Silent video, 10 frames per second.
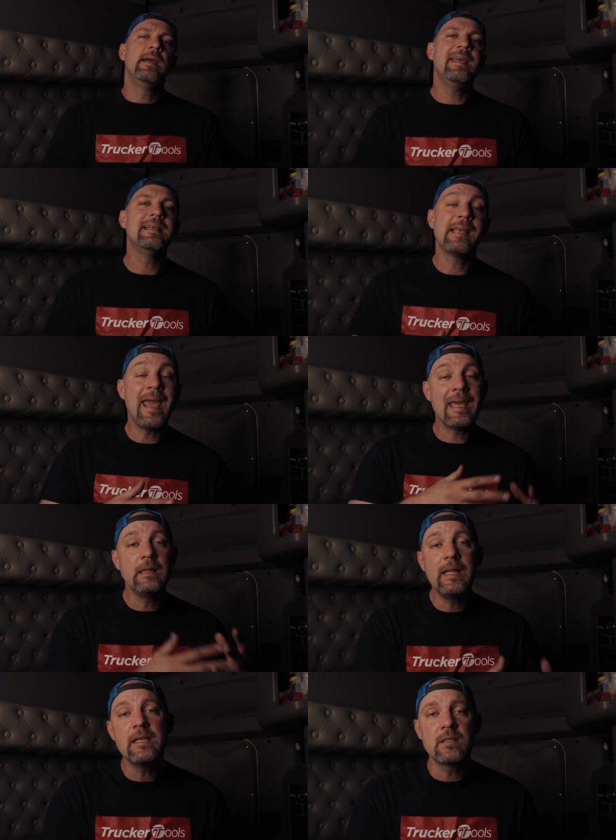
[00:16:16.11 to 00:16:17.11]
is a
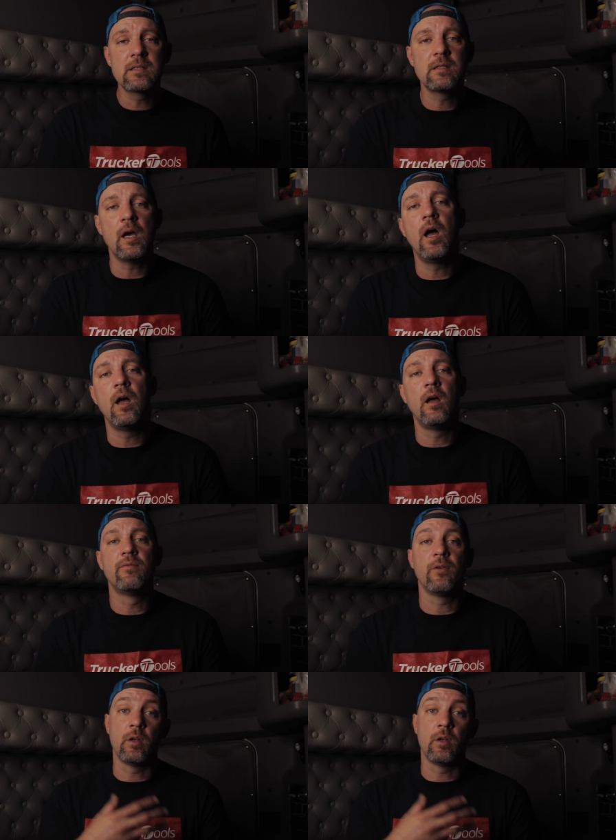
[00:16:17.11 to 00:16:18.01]
list of